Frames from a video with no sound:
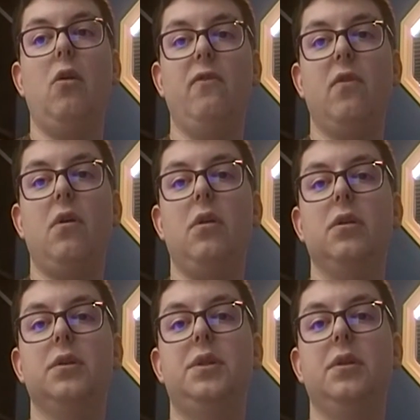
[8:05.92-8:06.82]

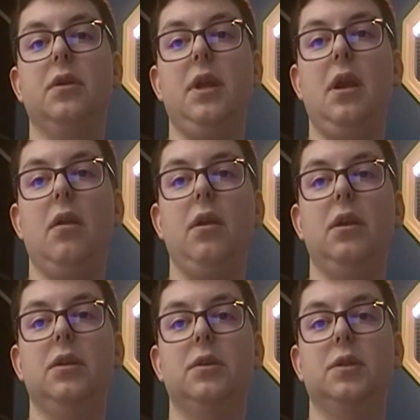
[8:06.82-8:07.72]
Overall, Dirty Harry
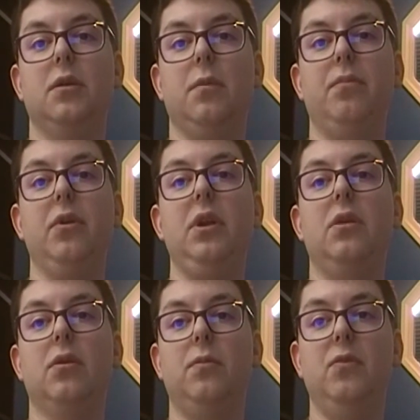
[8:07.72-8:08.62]
is a pretty
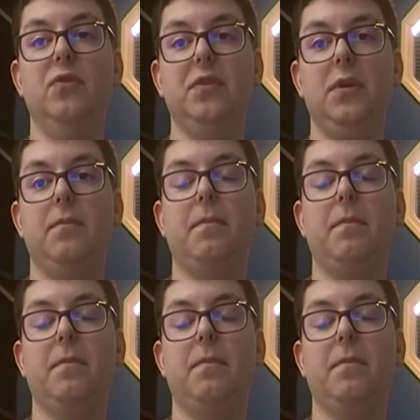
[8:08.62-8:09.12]
good movie.